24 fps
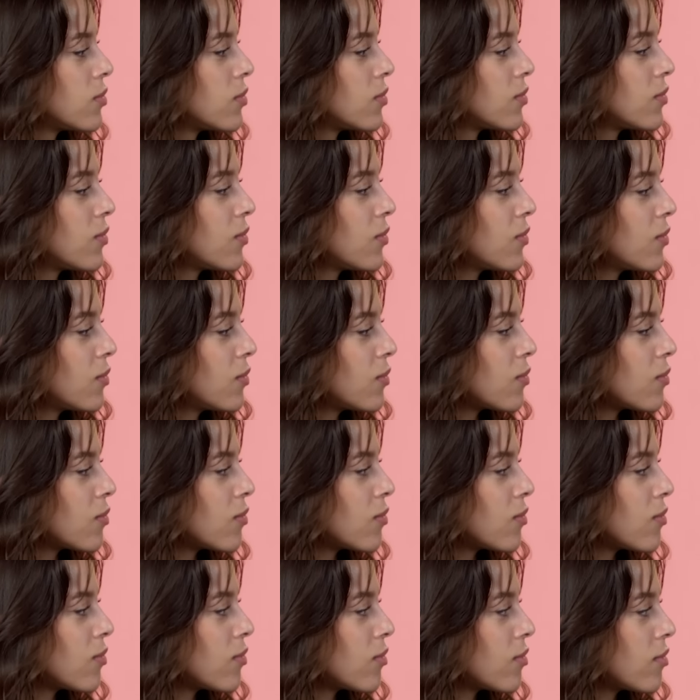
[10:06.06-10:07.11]

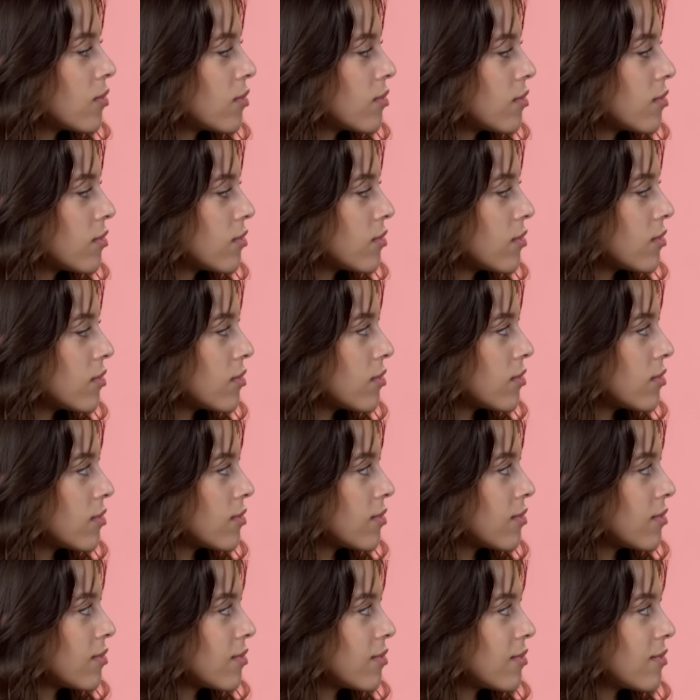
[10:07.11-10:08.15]

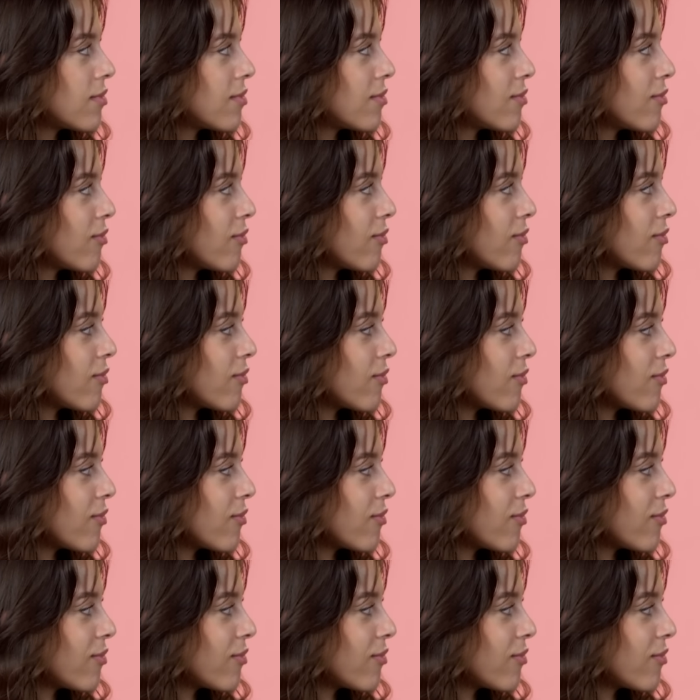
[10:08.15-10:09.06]
(not speaking)